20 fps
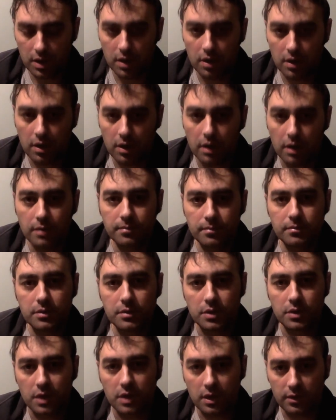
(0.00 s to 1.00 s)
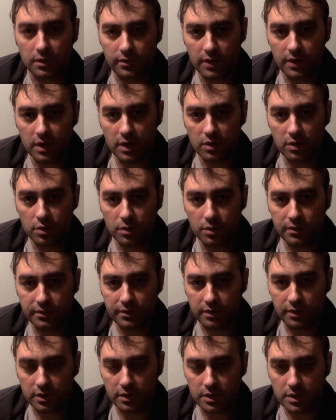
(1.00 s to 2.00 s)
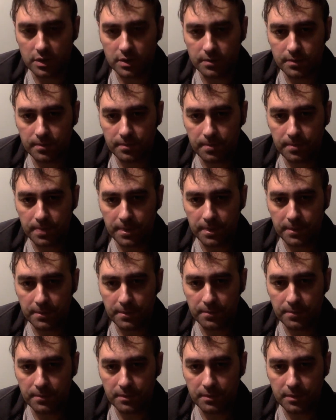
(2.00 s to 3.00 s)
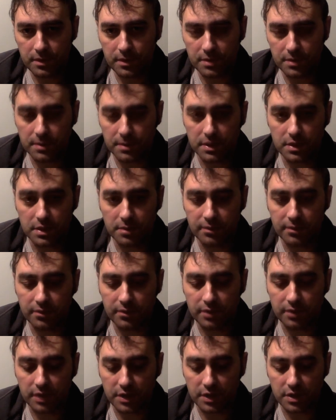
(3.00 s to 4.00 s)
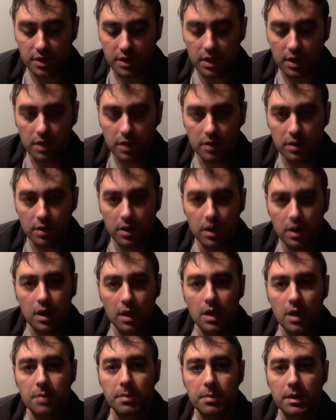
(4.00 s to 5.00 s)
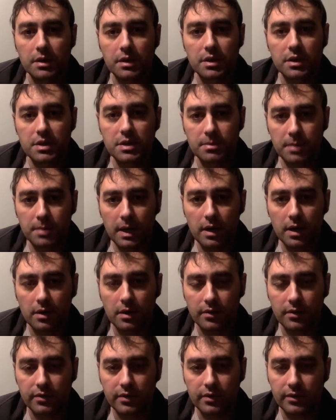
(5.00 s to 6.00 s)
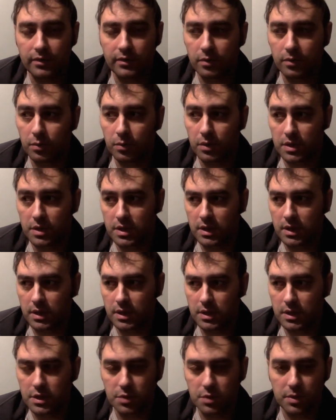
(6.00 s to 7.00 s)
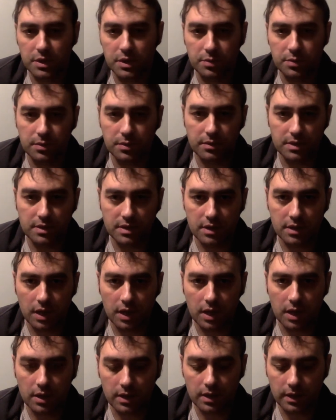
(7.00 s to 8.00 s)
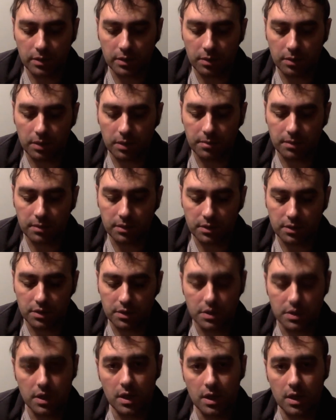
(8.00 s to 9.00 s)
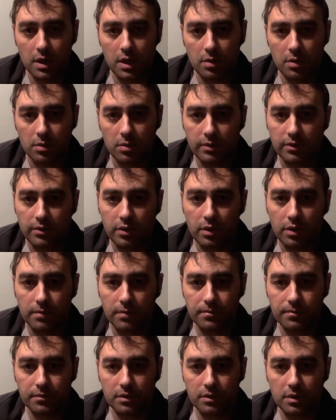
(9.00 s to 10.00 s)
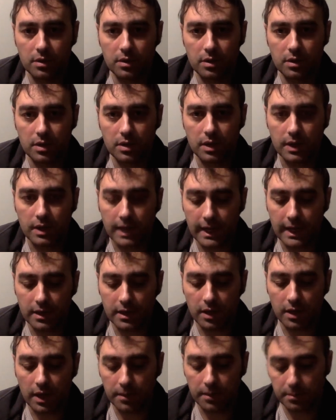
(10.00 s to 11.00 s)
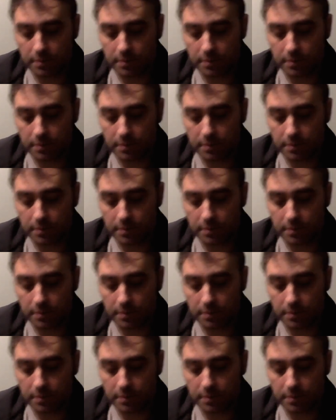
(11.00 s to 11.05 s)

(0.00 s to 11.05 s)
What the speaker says: Alright, so get your fire going first, especially before it gets dark. But it doesn't matter if it was in a situation where it's dark anyway, because we've got a headlamp